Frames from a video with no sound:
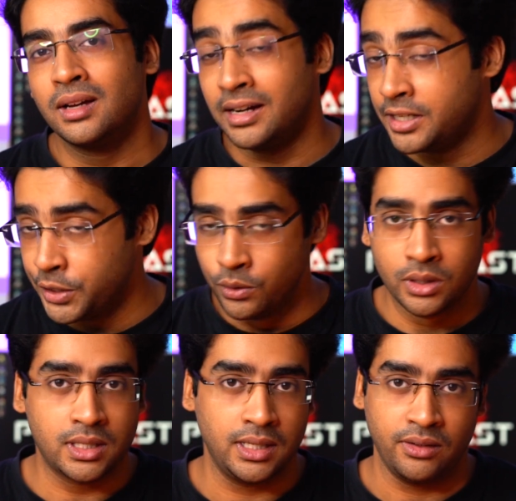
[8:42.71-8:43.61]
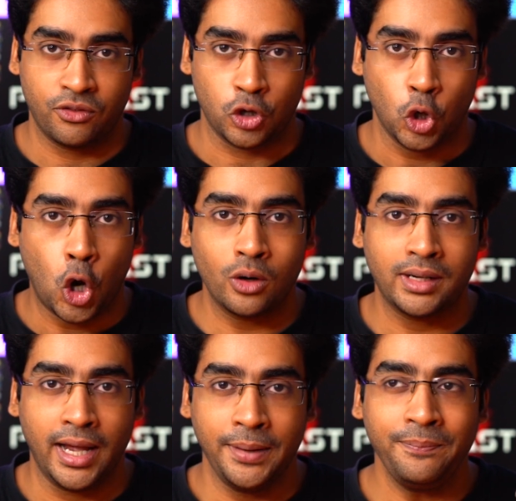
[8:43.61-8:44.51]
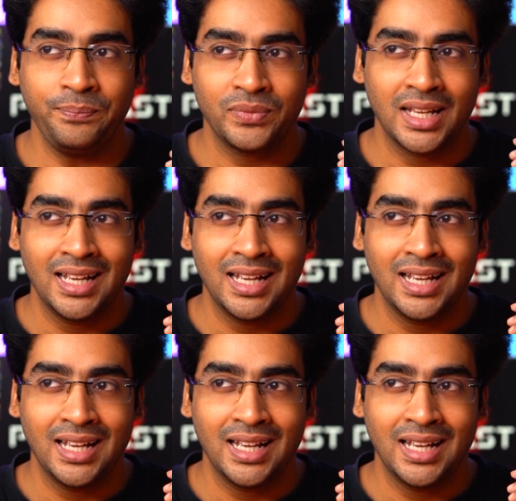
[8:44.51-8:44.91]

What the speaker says: continuously for a long time,